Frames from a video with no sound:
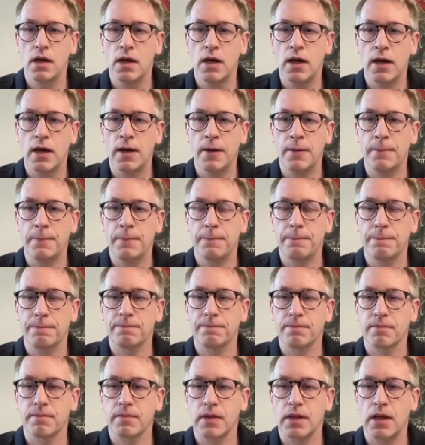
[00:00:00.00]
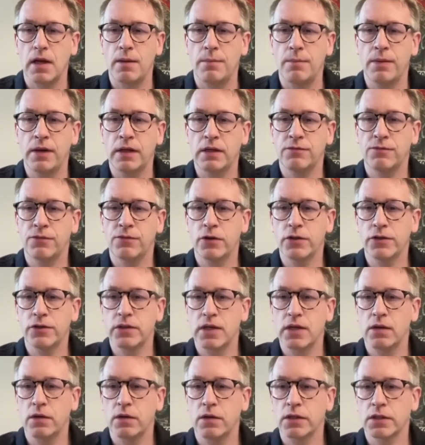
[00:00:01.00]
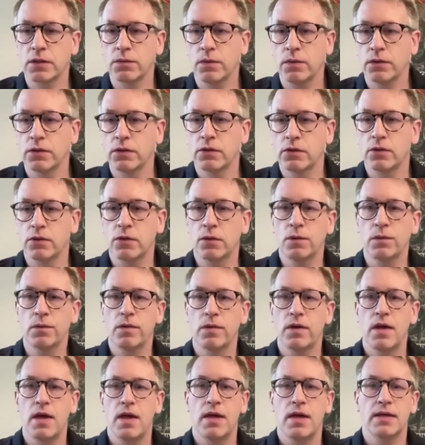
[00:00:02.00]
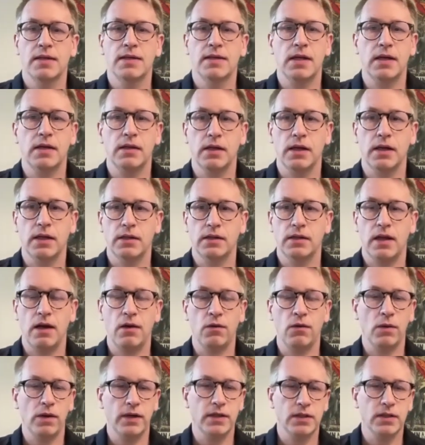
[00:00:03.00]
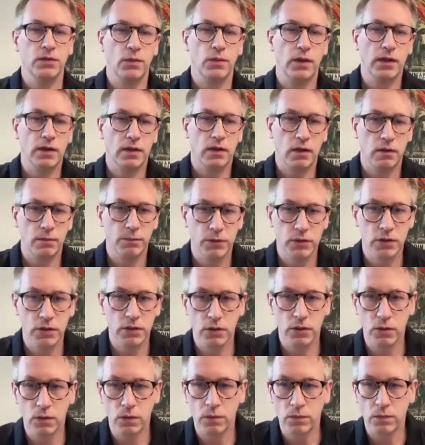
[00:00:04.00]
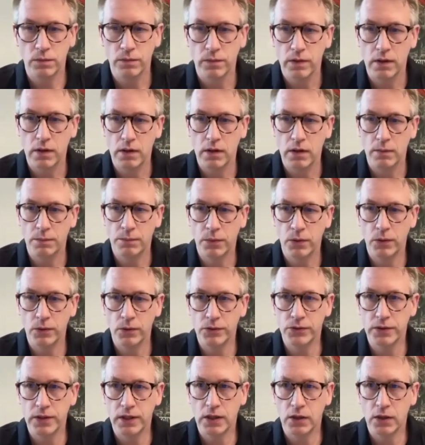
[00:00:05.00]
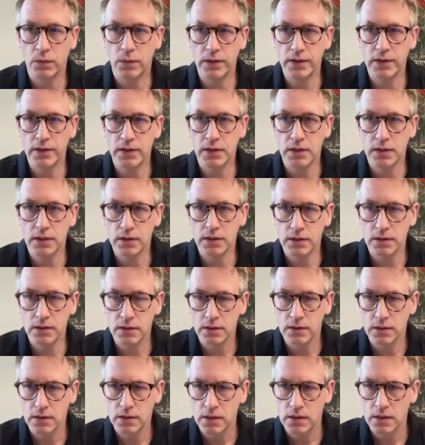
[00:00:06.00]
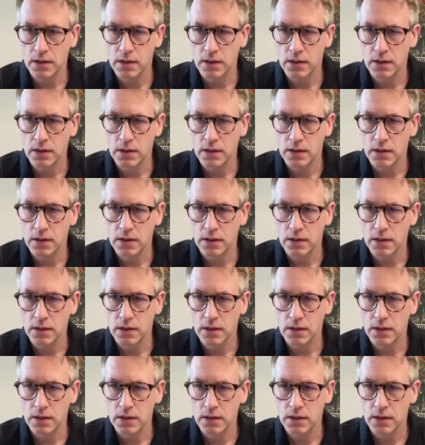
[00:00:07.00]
Um, but first, I just want to say that everyone is welcome to post their questions